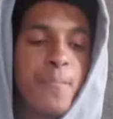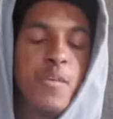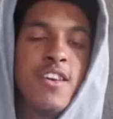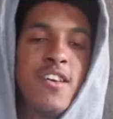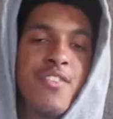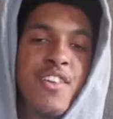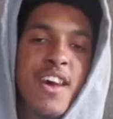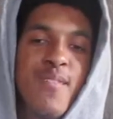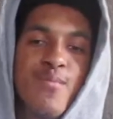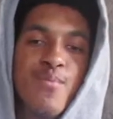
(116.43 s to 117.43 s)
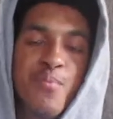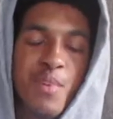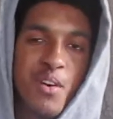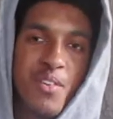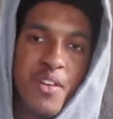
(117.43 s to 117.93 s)
You know what I'm saying?
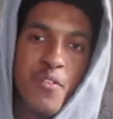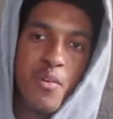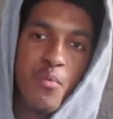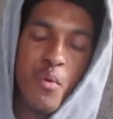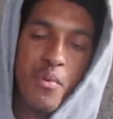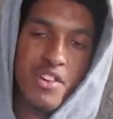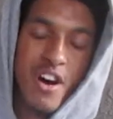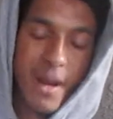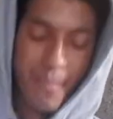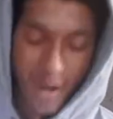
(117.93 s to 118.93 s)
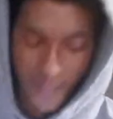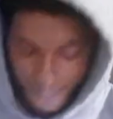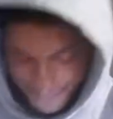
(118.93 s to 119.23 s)
and I'll see what, it, what we talking about.